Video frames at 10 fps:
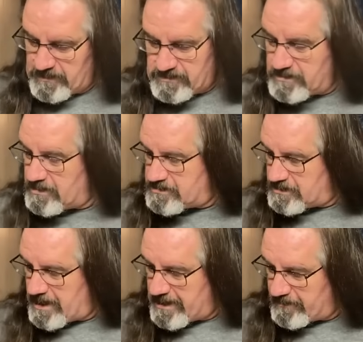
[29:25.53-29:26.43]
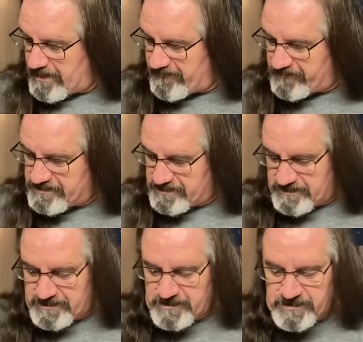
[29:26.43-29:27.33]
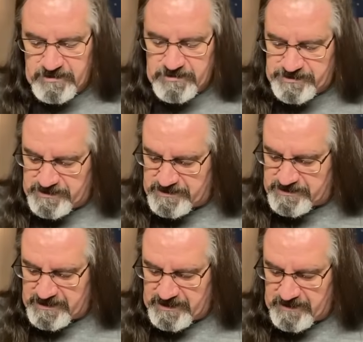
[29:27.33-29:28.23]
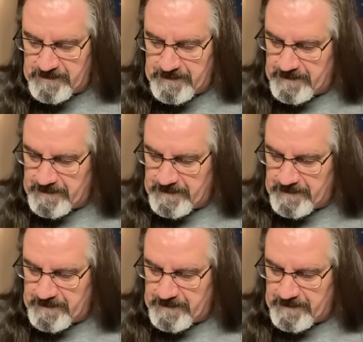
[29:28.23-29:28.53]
There's a lot of references to the UCC,